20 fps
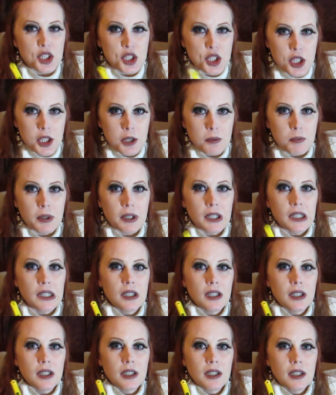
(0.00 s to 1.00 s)
cheap
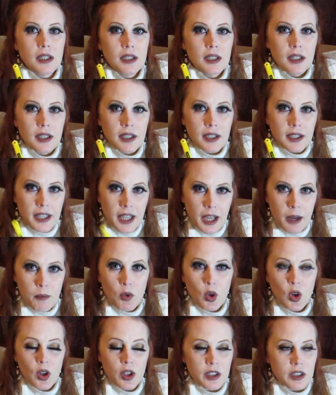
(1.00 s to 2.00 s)

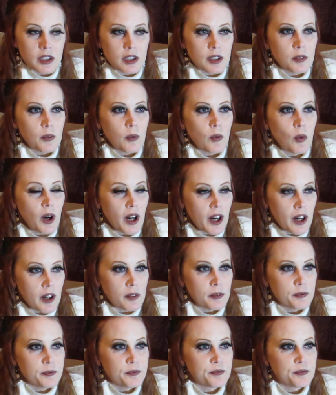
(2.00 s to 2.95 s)
camcorder? Well,